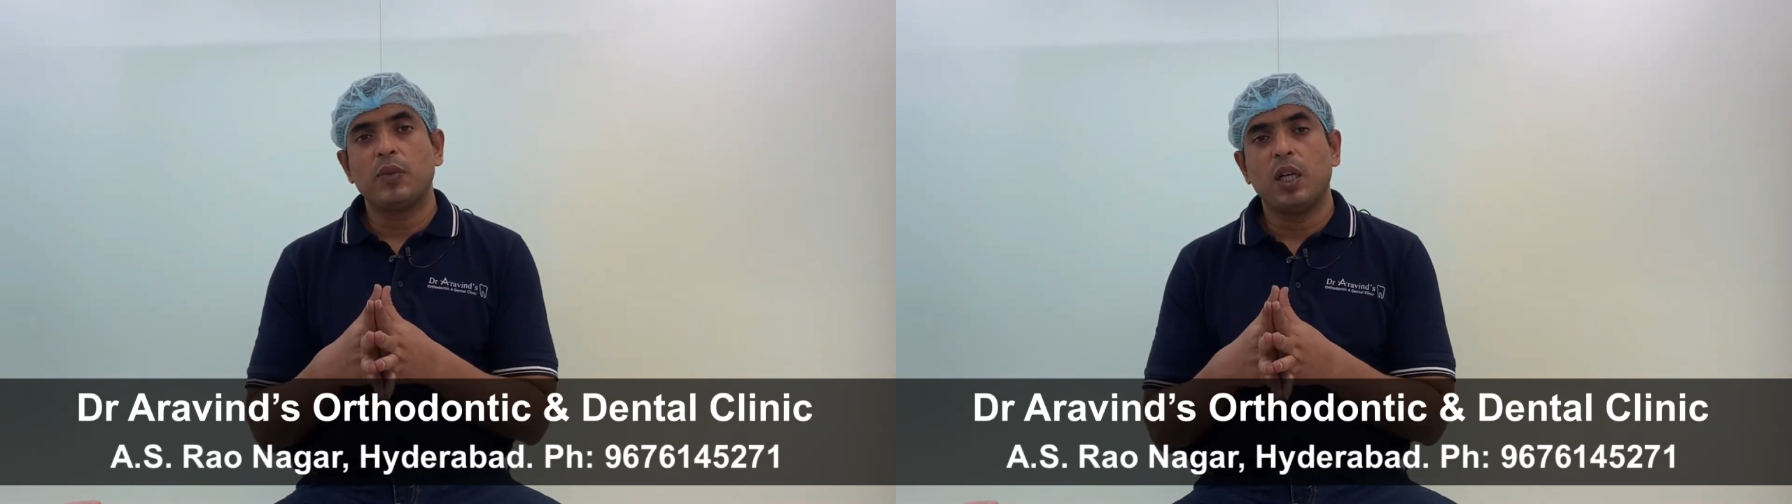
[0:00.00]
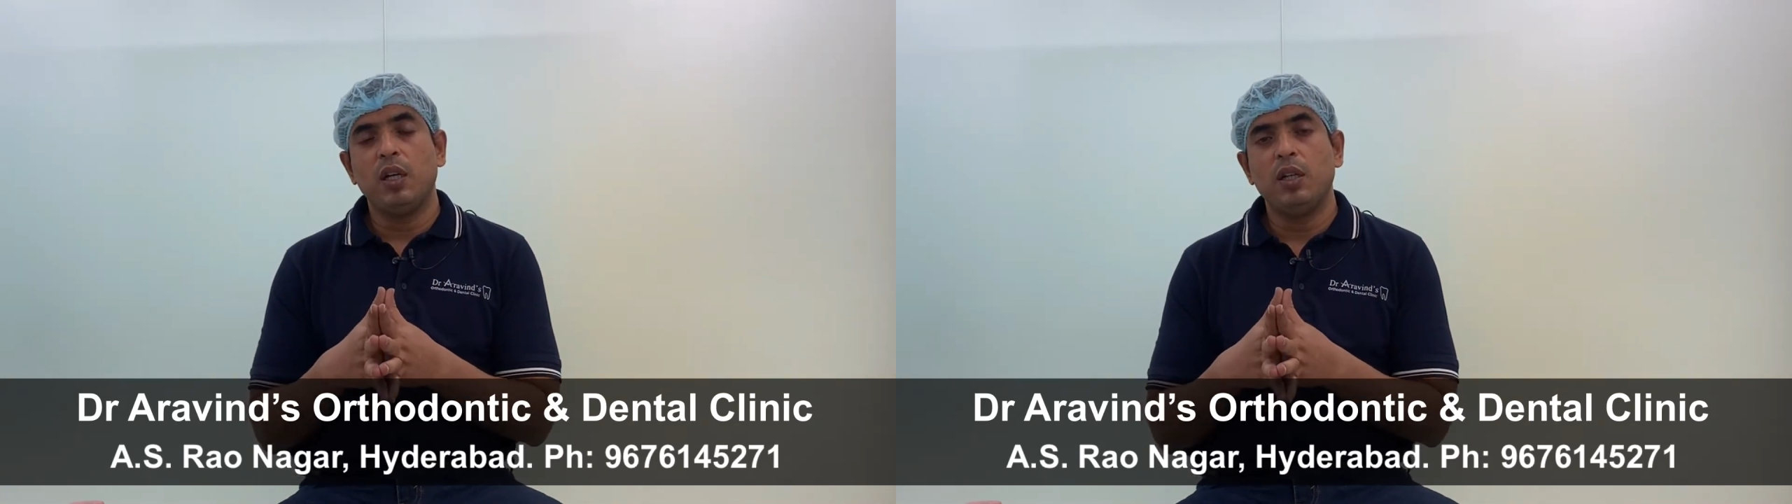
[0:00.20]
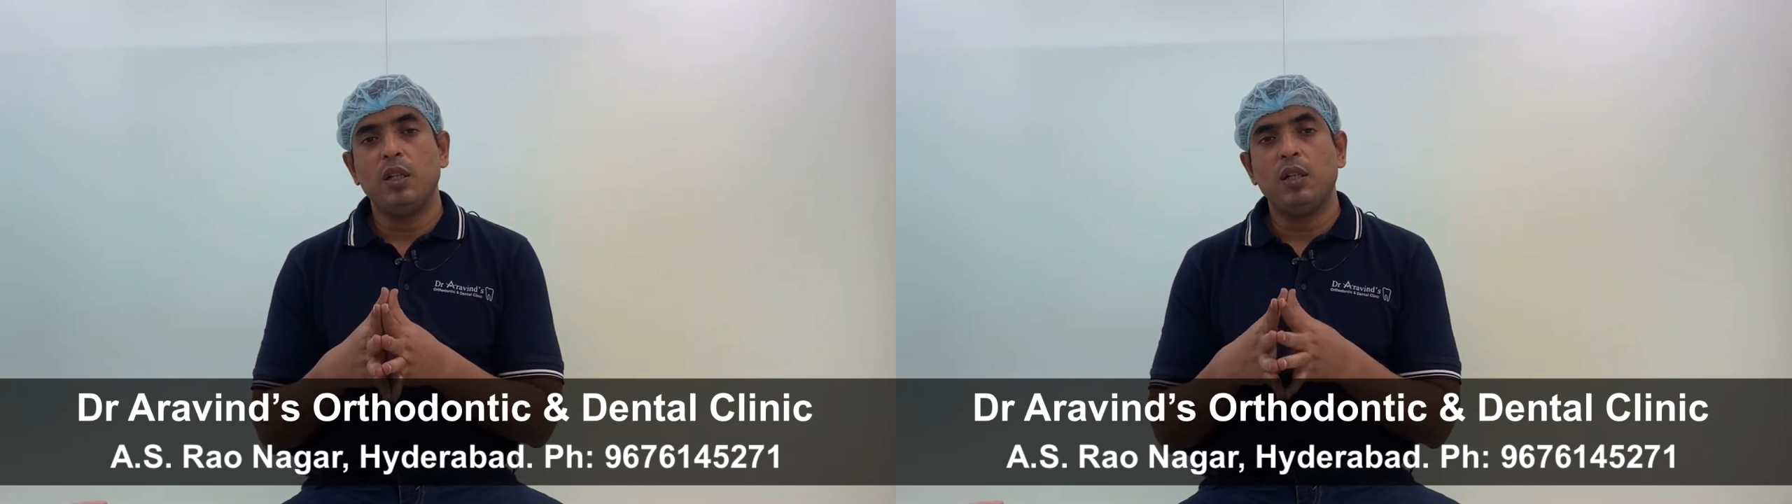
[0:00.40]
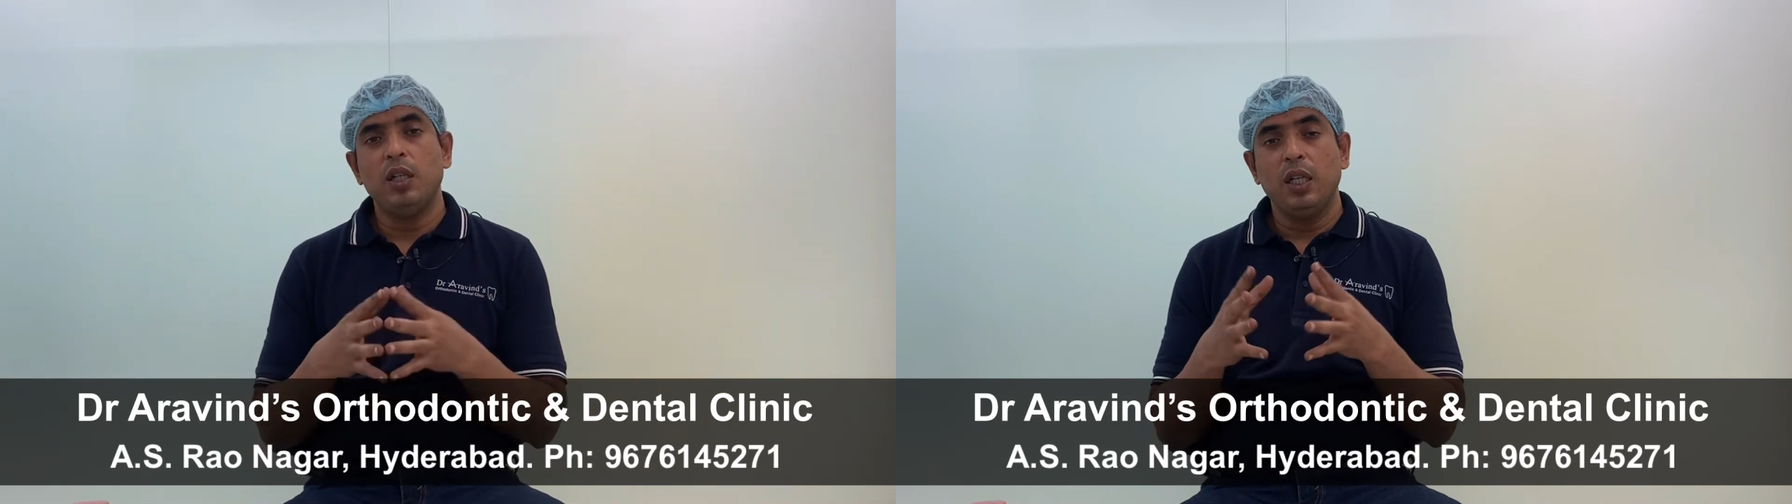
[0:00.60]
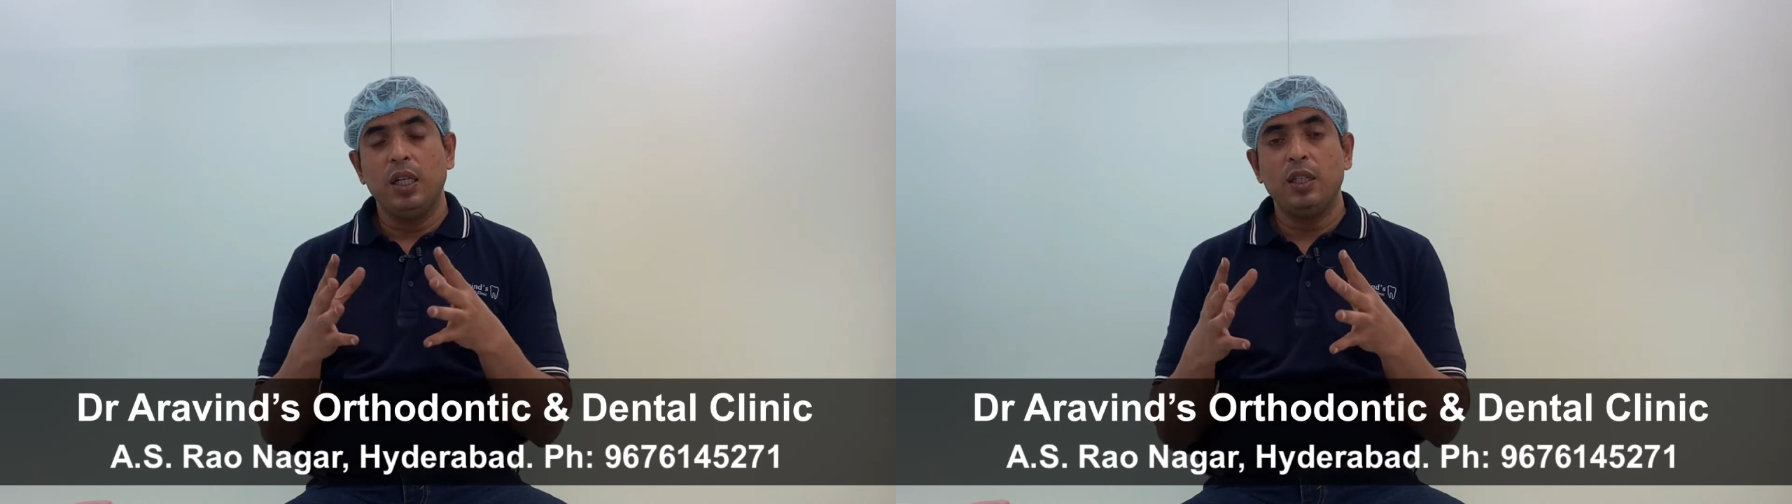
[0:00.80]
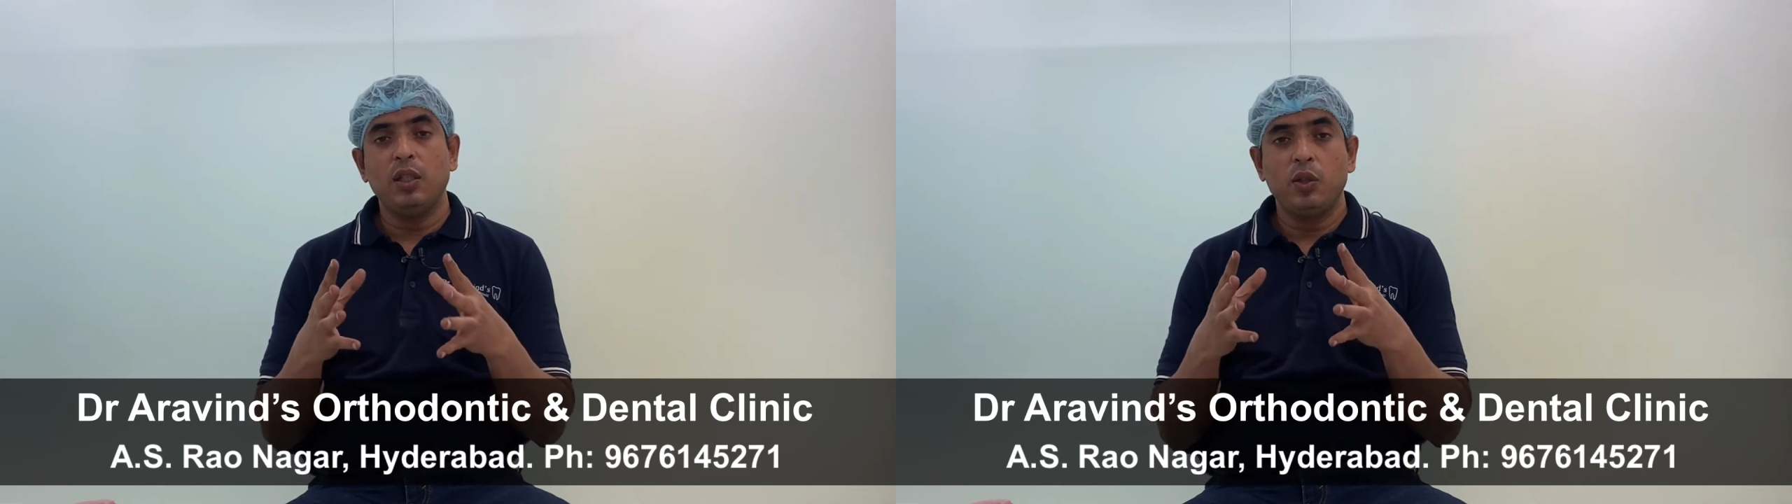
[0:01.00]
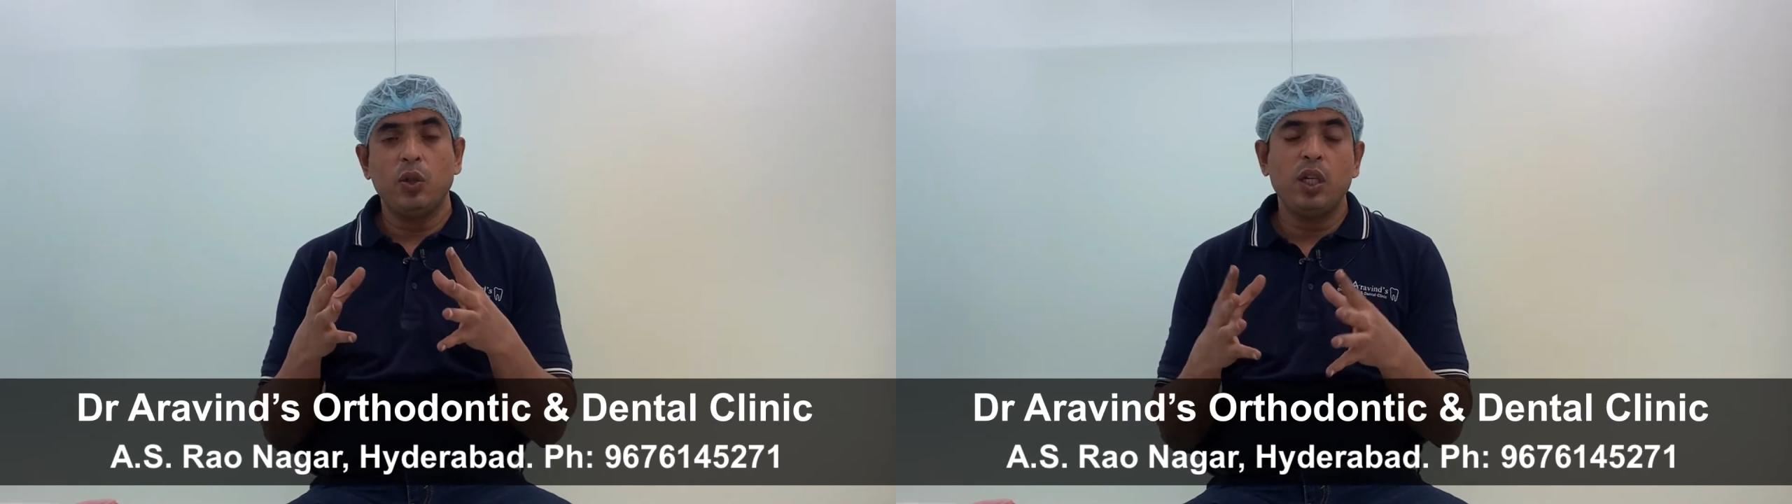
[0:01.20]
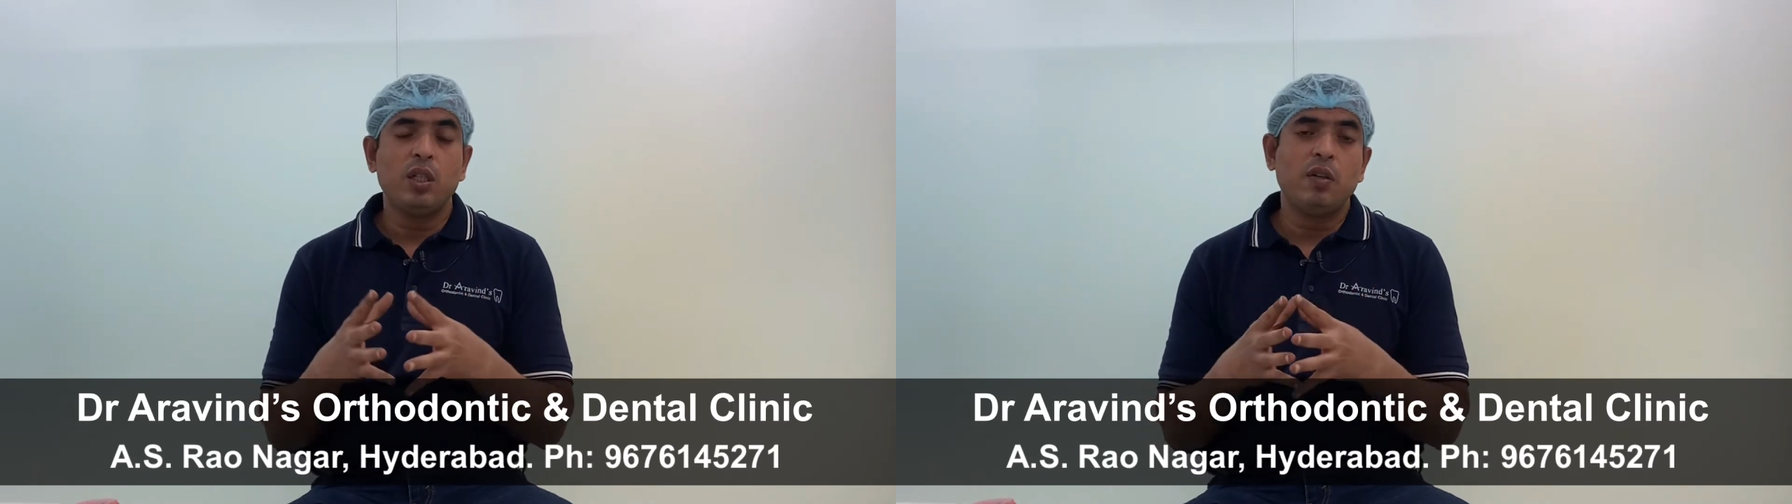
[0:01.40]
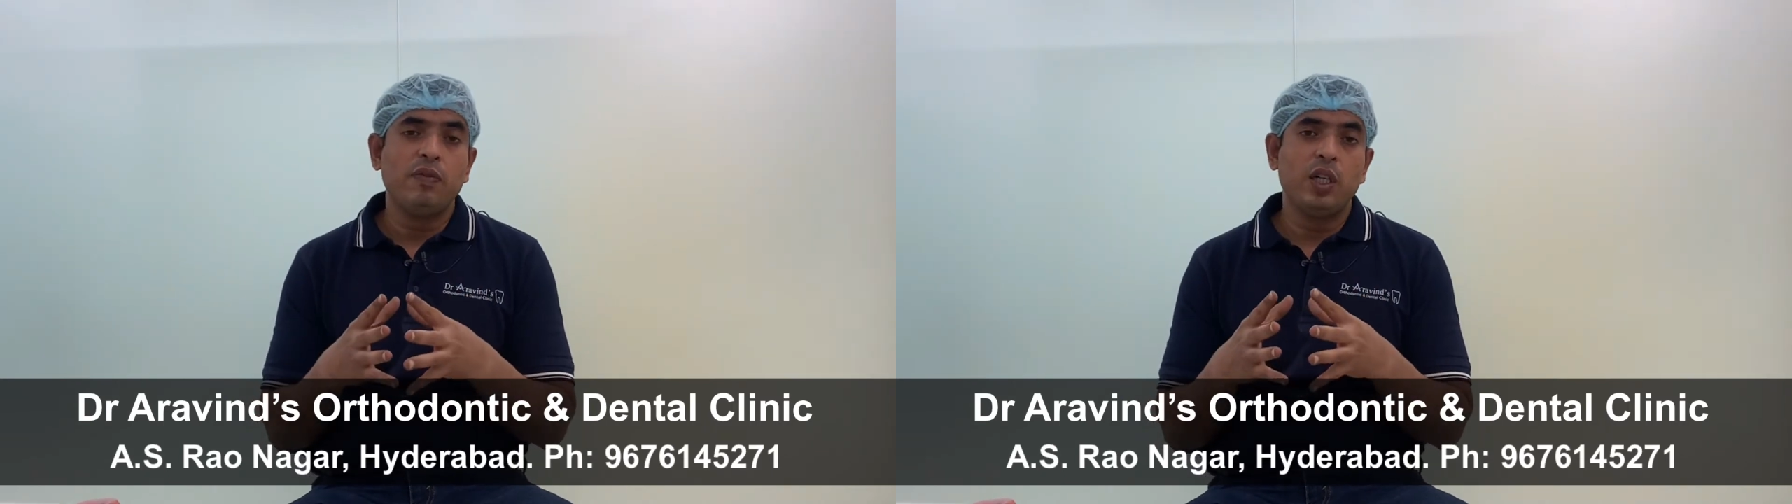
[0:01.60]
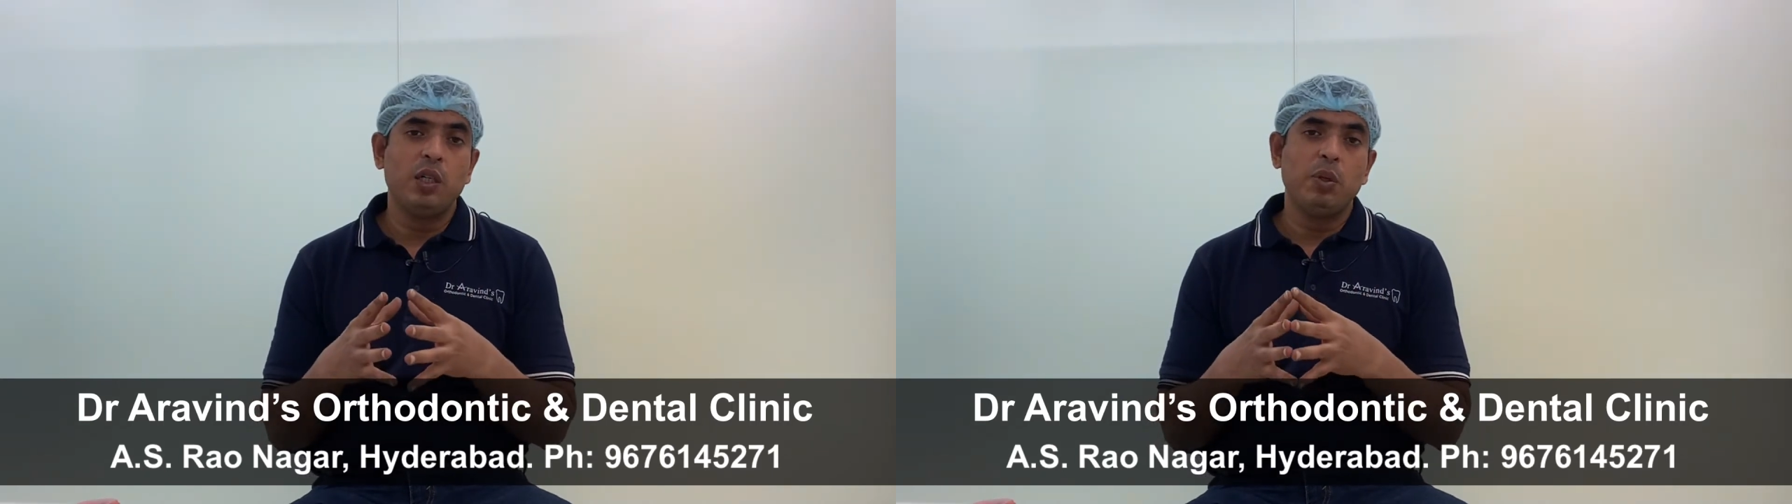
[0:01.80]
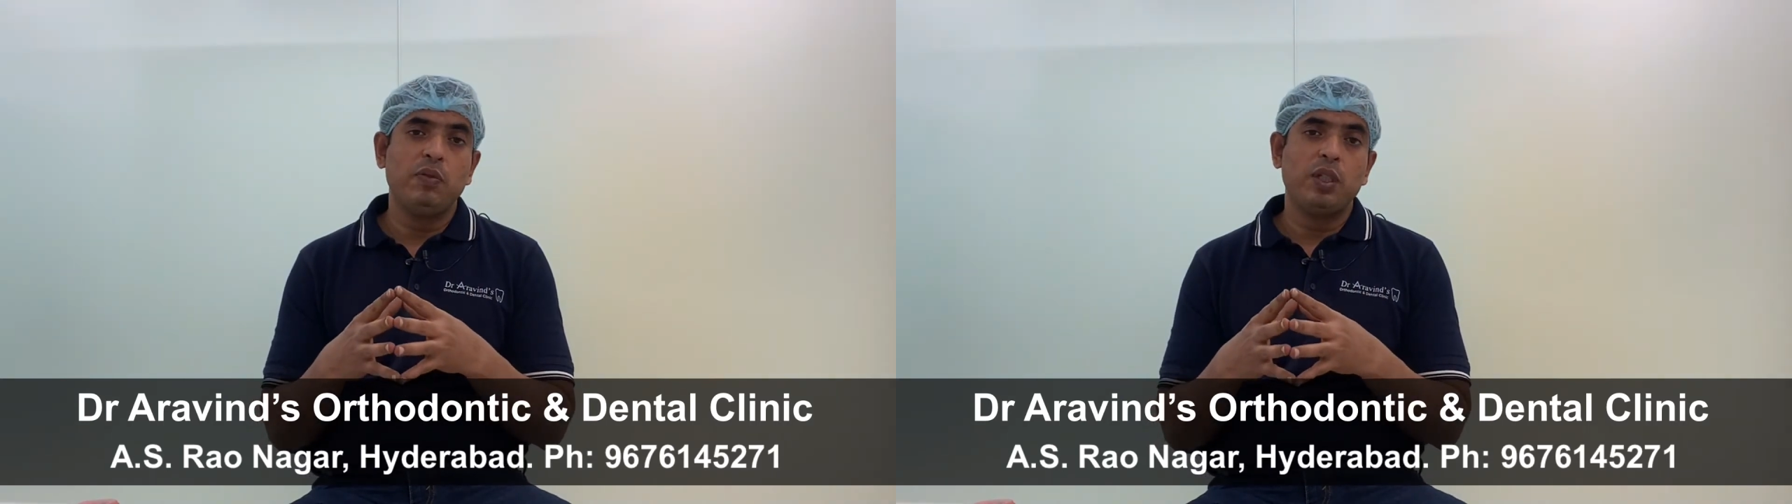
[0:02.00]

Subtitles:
And it is the duration of treatment